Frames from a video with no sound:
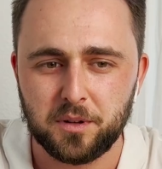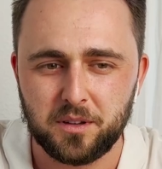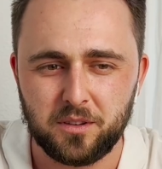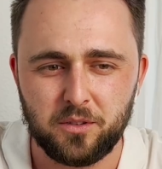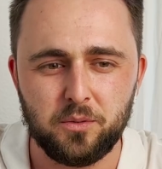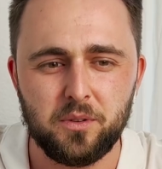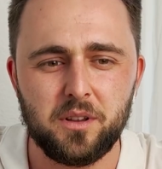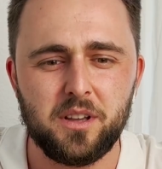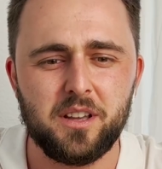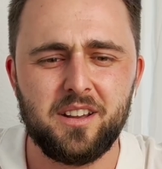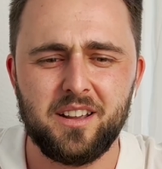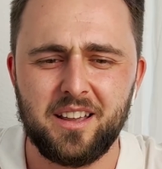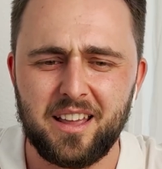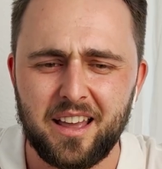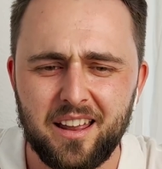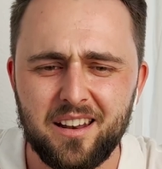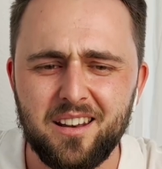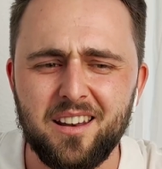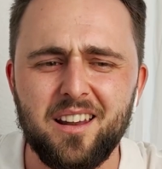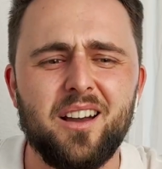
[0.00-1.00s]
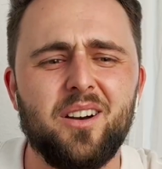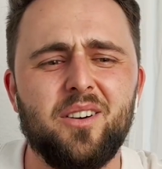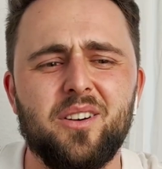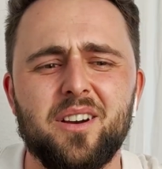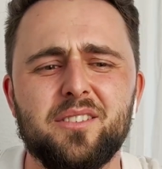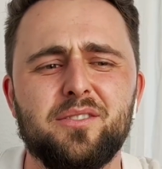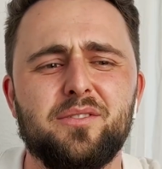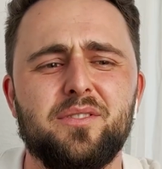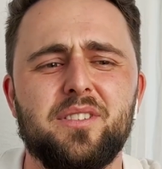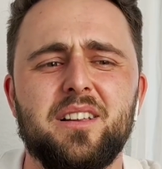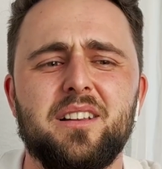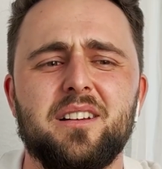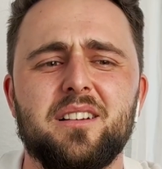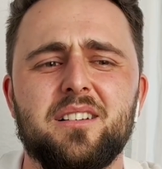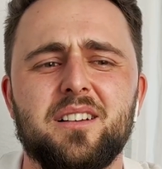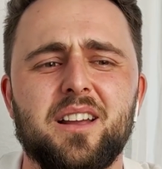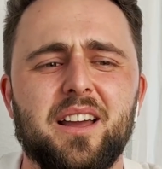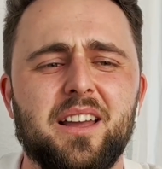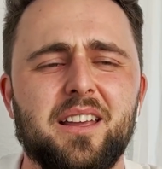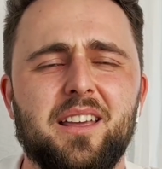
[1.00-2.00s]
doing it again now, I
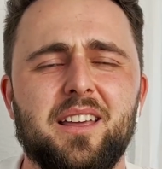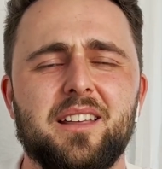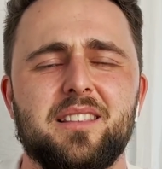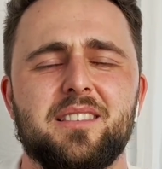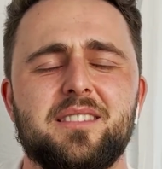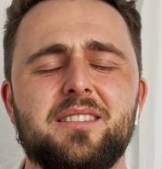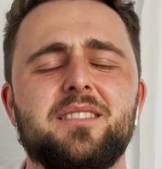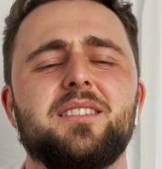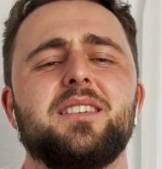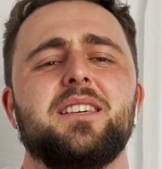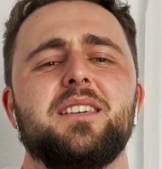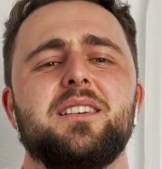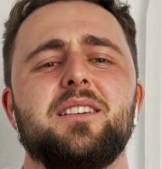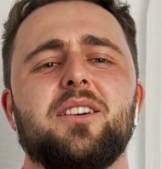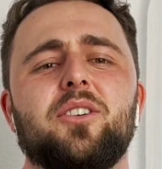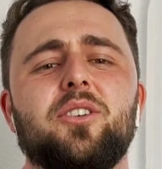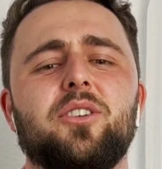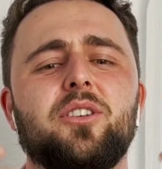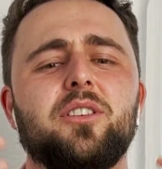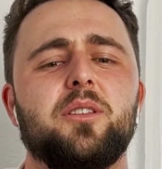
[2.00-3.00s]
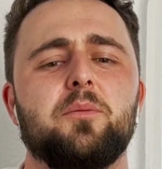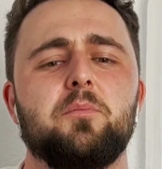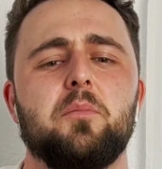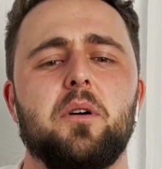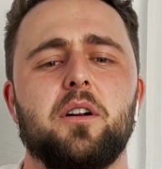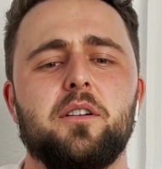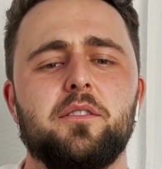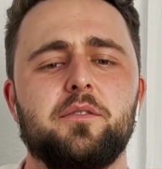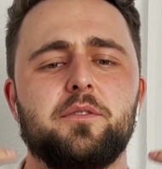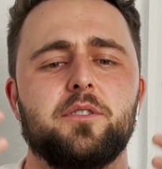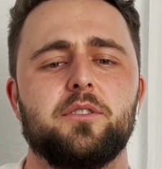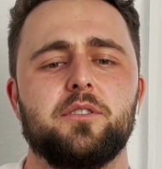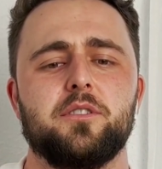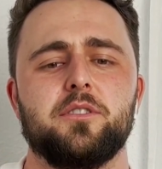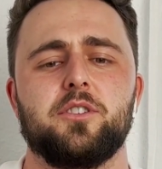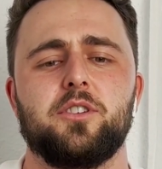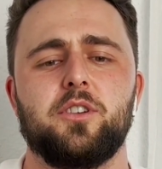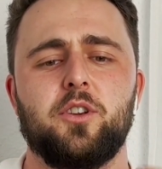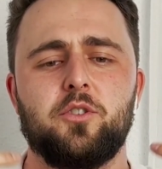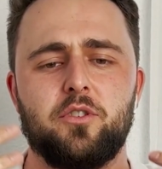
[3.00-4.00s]
feel I can see all the Marvel
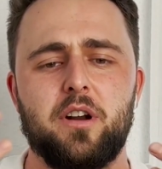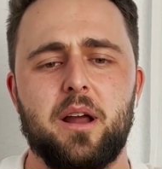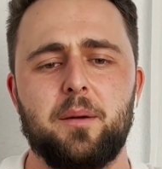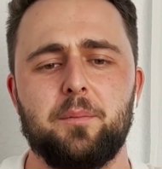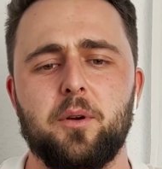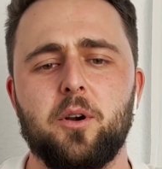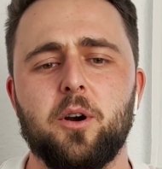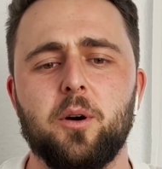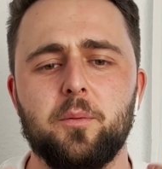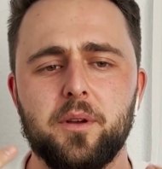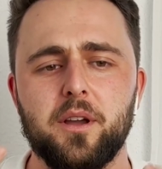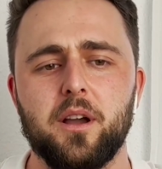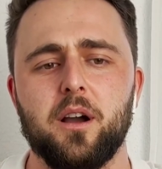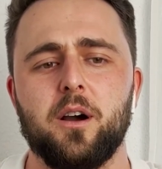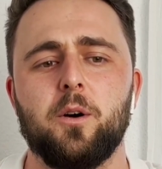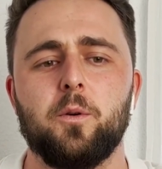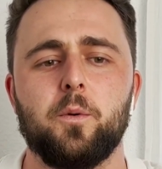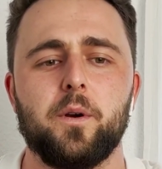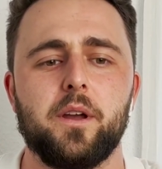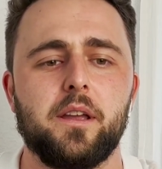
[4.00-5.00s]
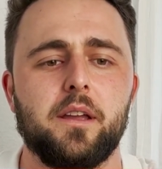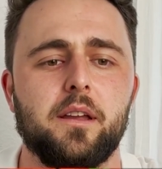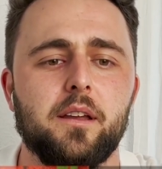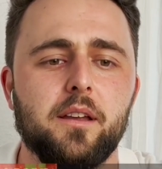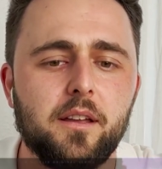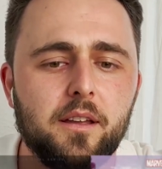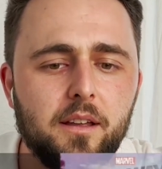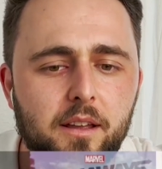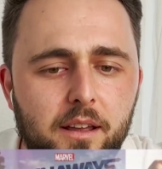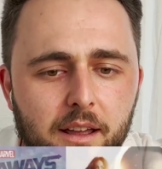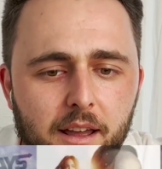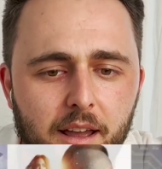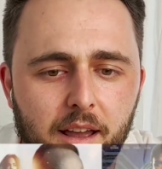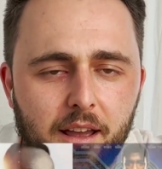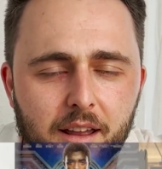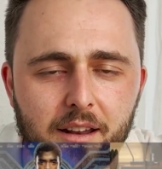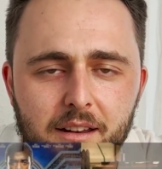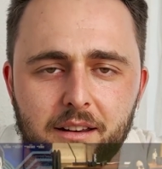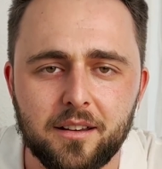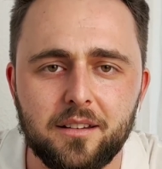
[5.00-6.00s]
crap coming our way,
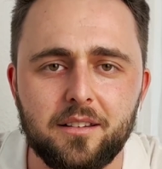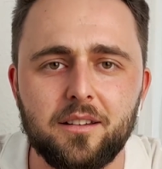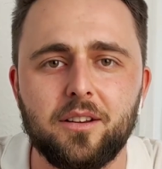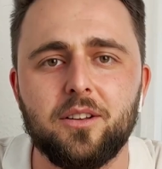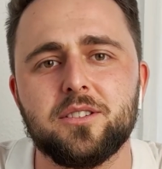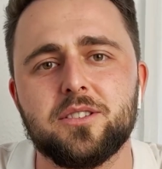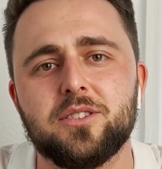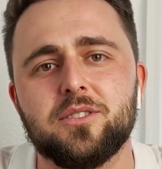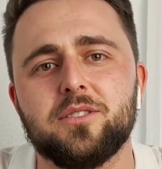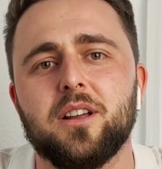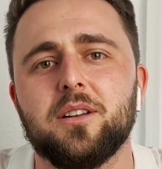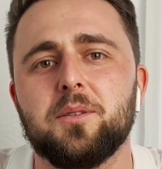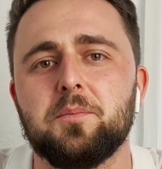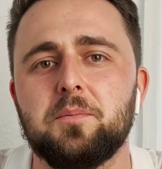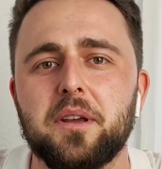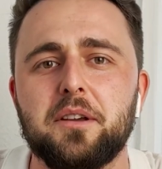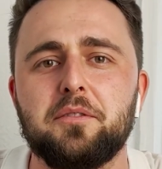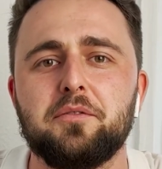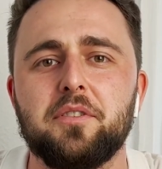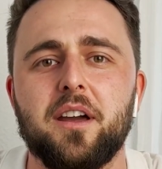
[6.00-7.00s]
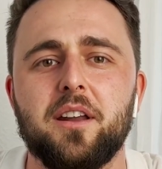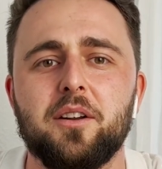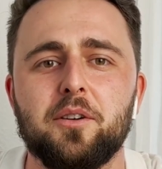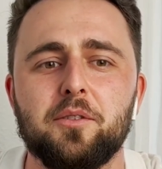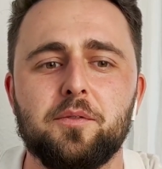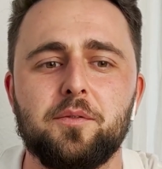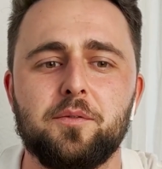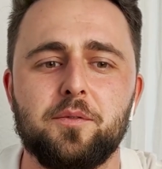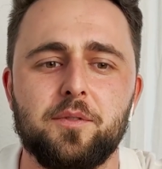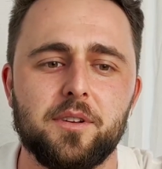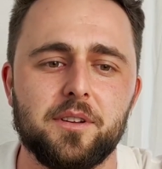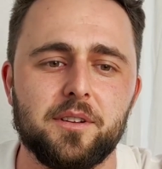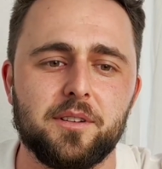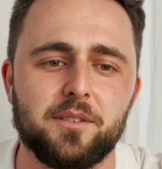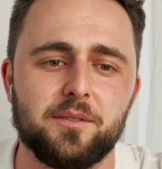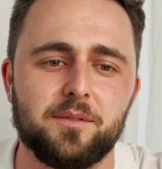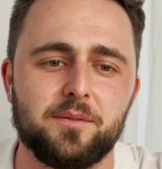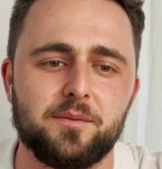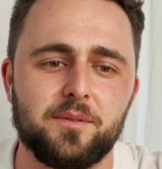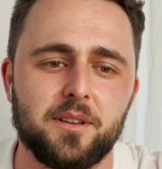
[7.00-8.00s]
and also not a big fan of
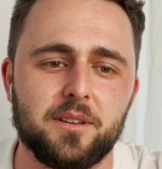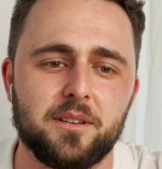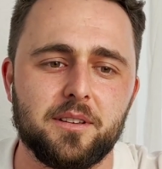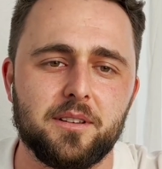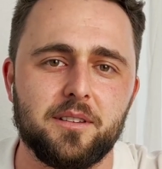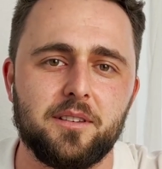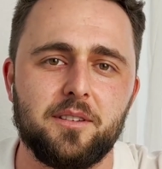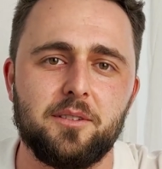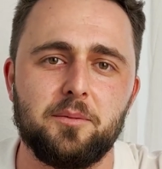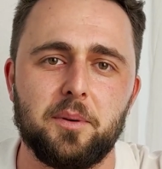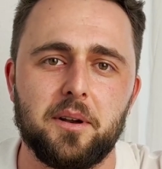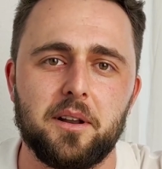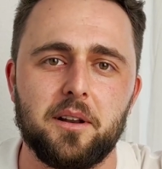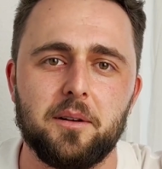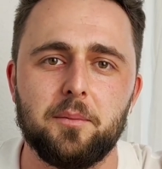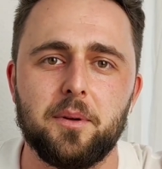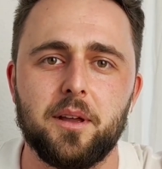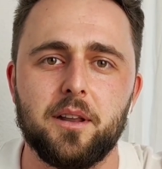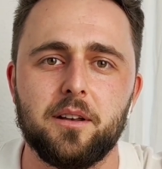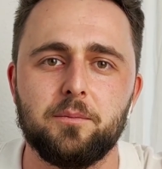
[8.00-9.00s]
the Spider-Man